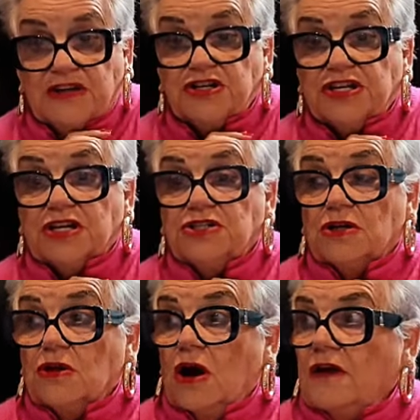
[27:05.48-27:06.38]
magic in
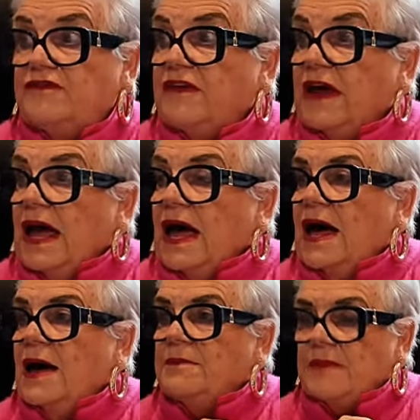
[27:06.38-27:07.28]
your life.
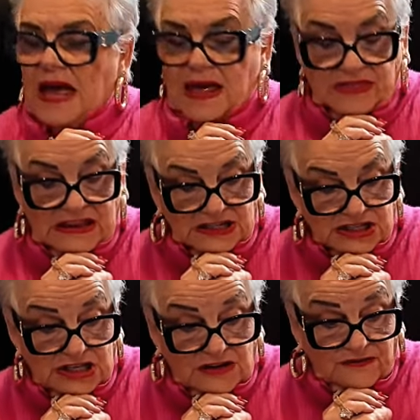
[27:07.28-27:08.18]
Um, and
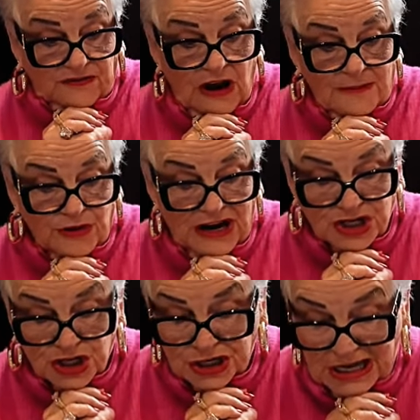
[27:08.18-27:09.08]
there's this
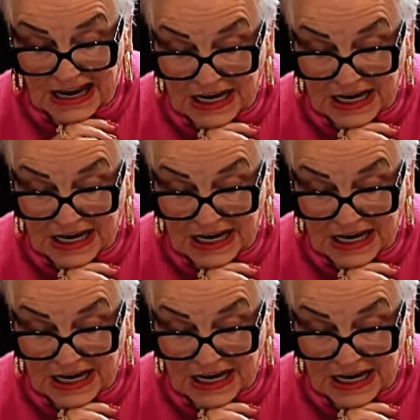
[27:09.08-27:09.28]
vibration,